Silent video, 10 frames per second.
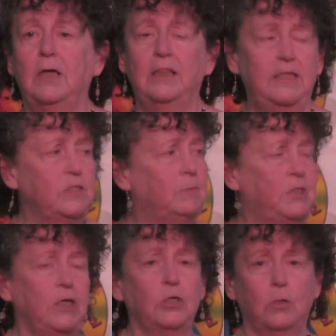this
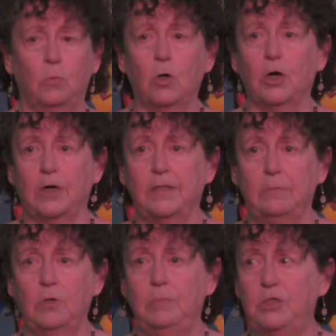particular work that
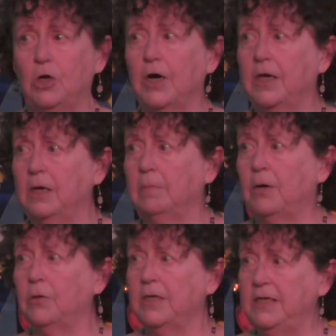I'm going to be talking
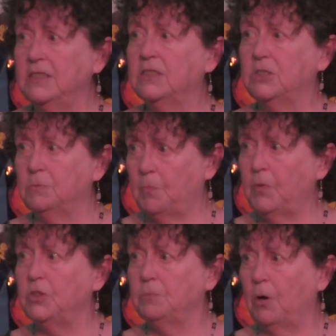about is
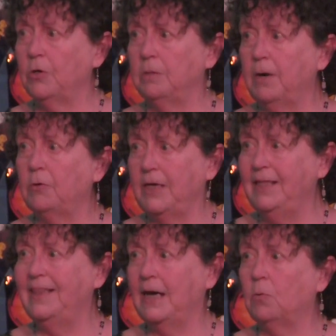spoken about
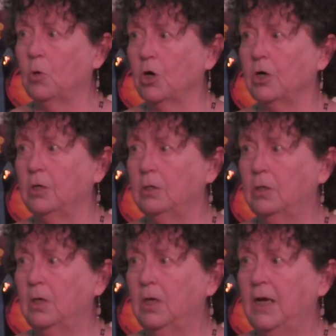in that work.
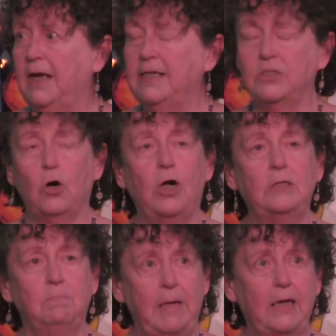It's
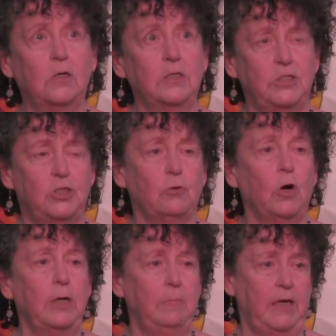called medical
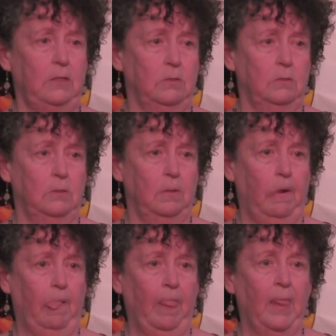astronomy.
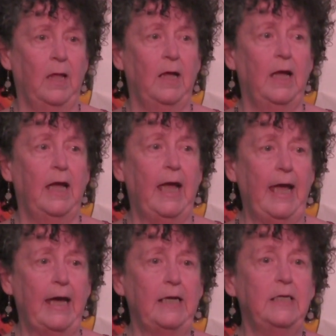
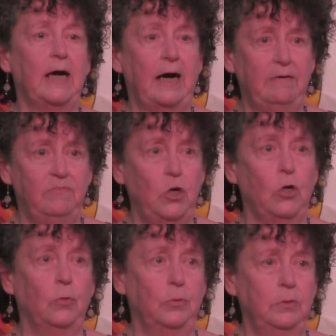And I've
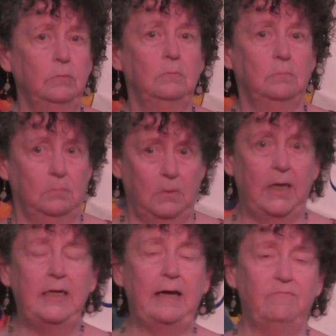known
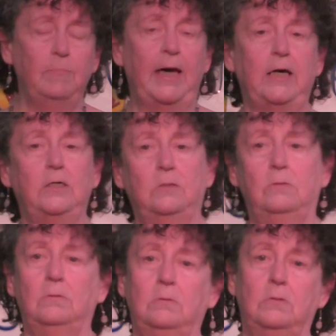and have
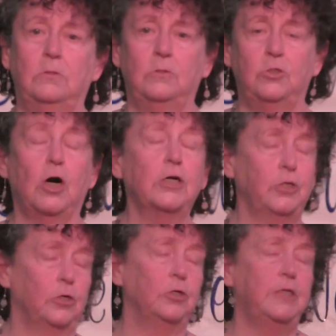met
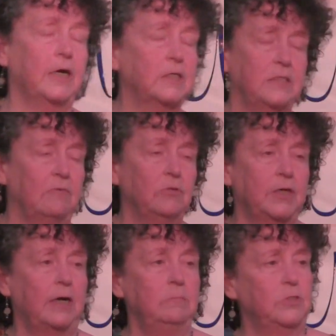Dr. Hurtak several
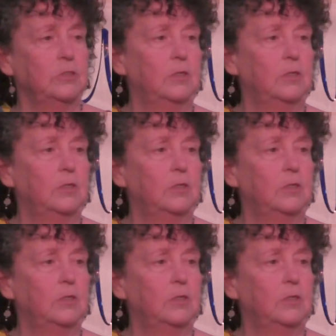times.